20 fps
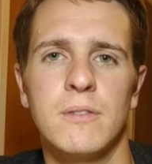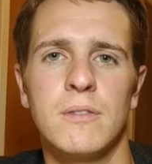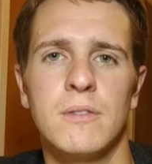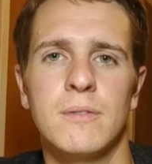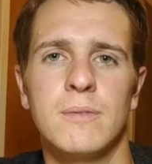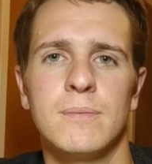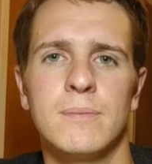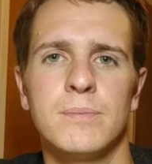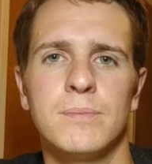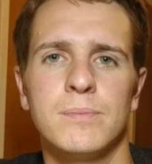
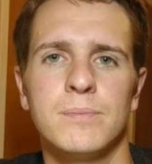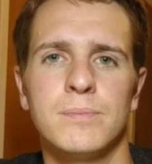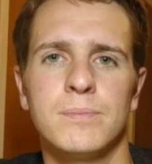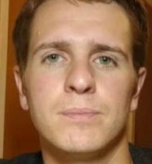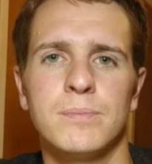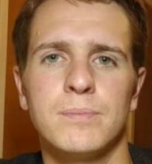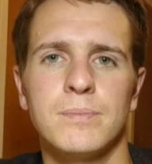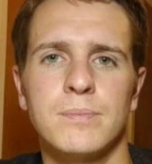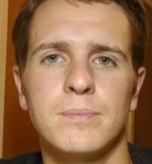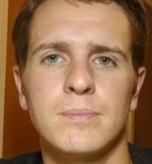
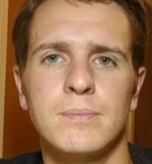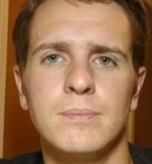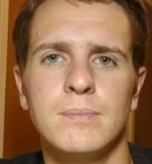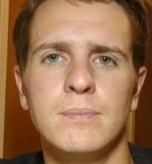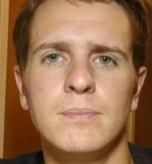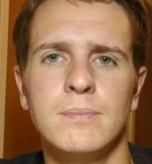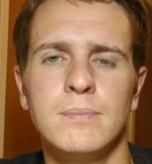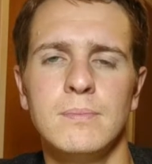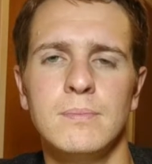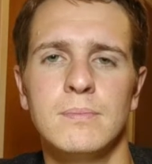
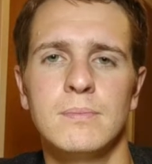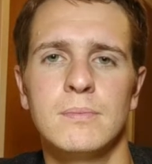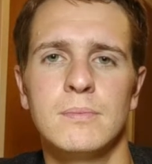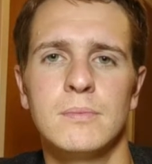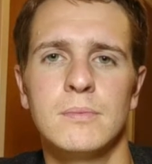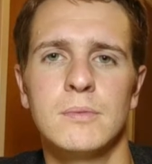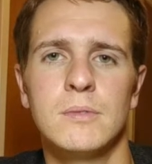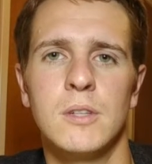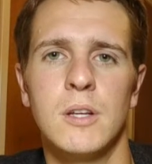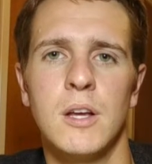
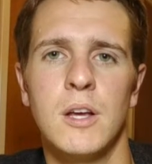Nothing is said.